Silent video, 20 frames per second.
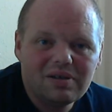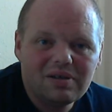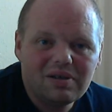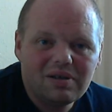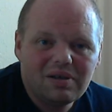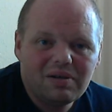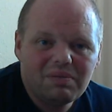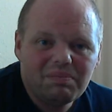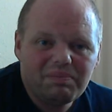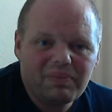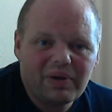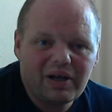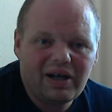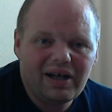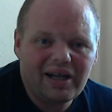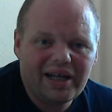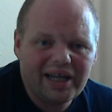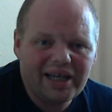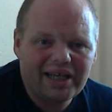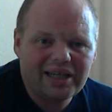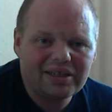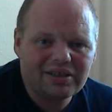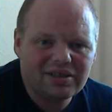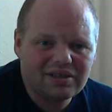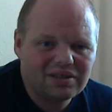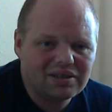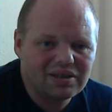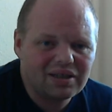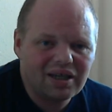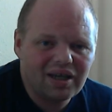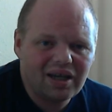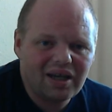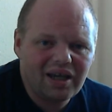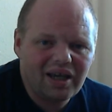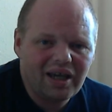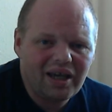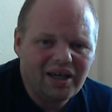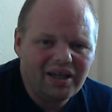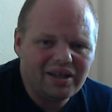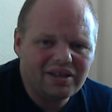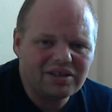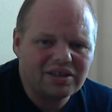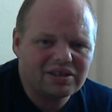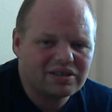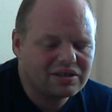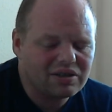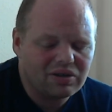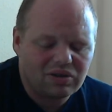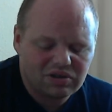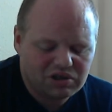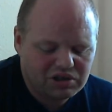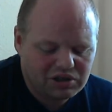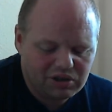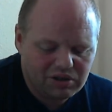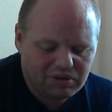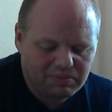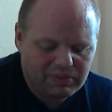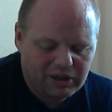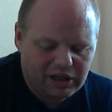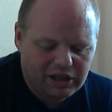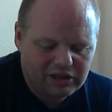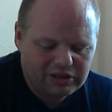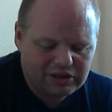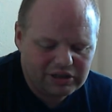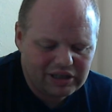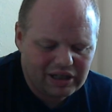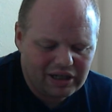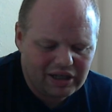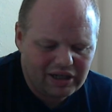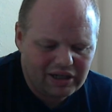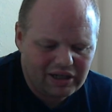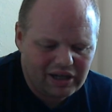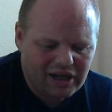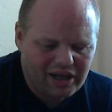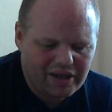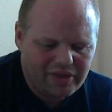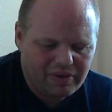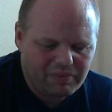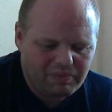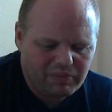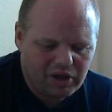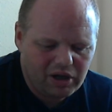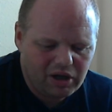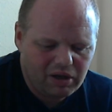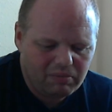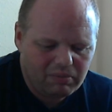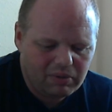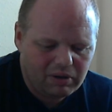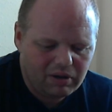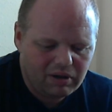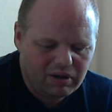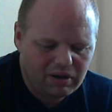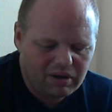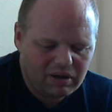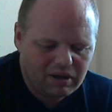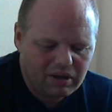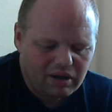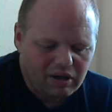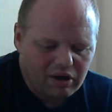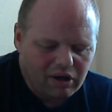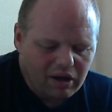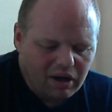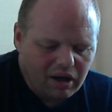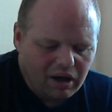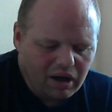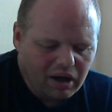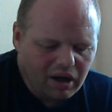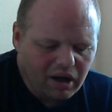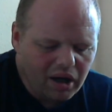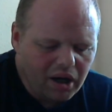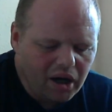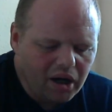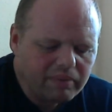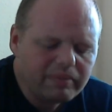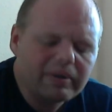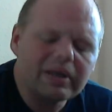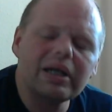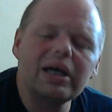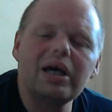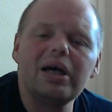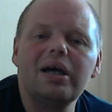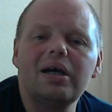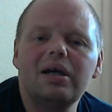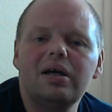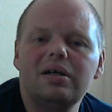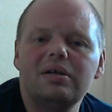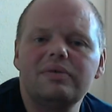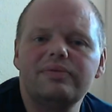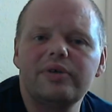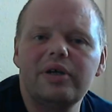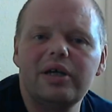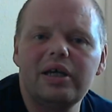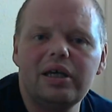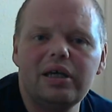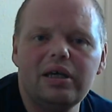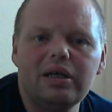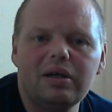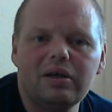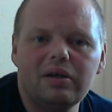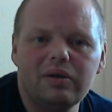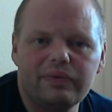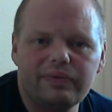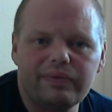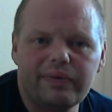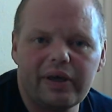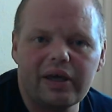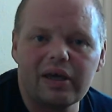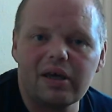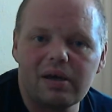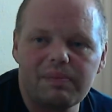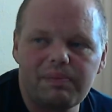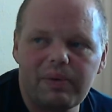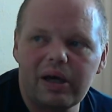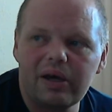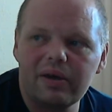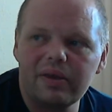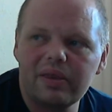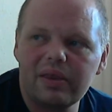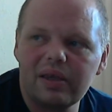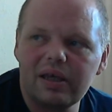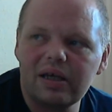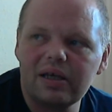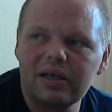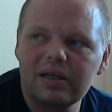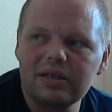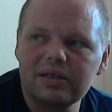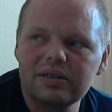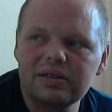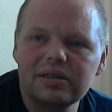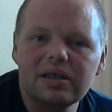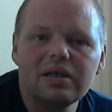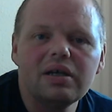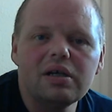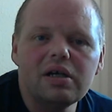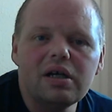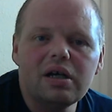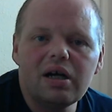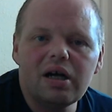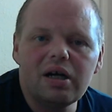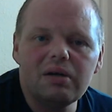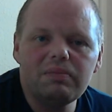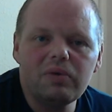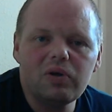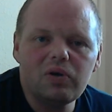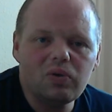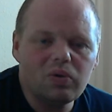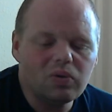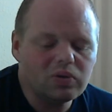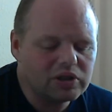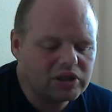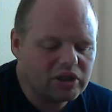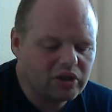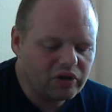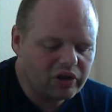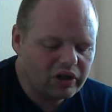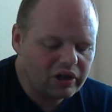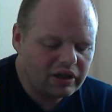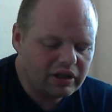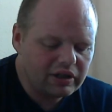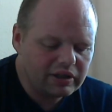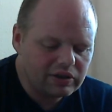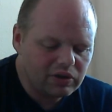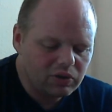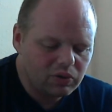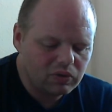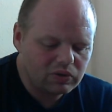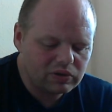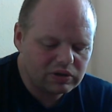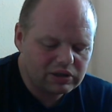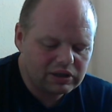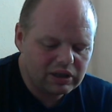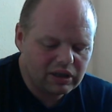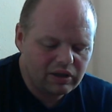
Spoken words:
But it just got too much, and at the moment I'm going to have a good think about things. I'm also going to talk to,